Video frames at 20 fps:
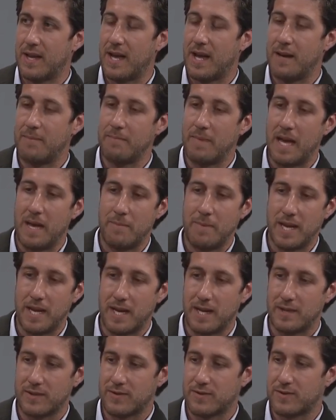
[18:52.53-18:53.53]
And
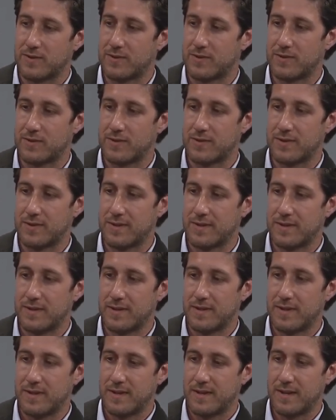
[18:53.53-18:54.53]
maybe it's,
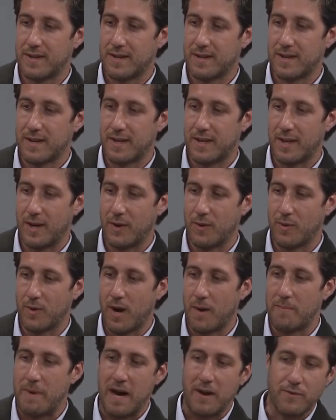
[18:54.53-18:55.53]

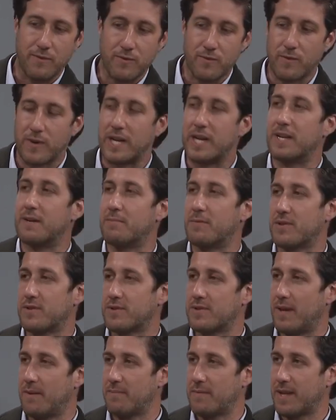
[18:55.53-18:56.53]
about freedom or
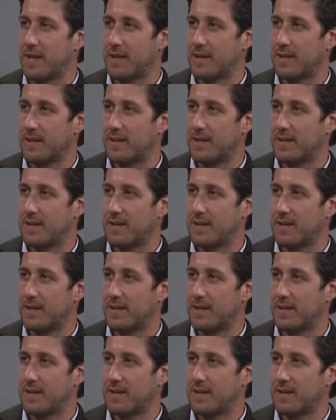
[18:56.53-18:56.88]
something.